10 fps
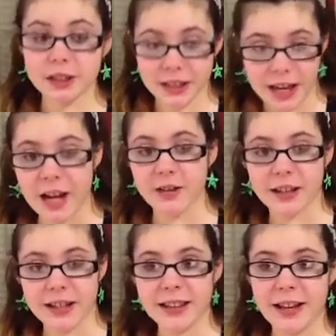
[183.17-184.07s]

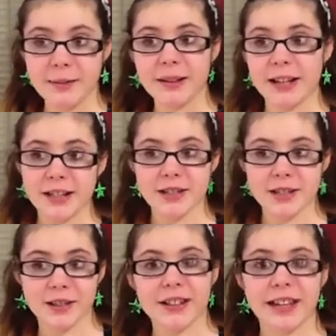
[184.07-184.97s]
Gatorade, lemonade
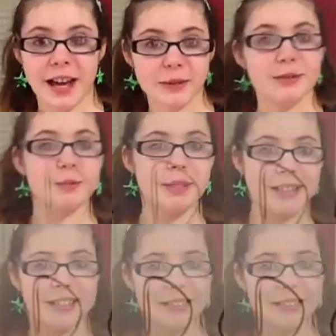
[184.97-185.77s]
during council meetings.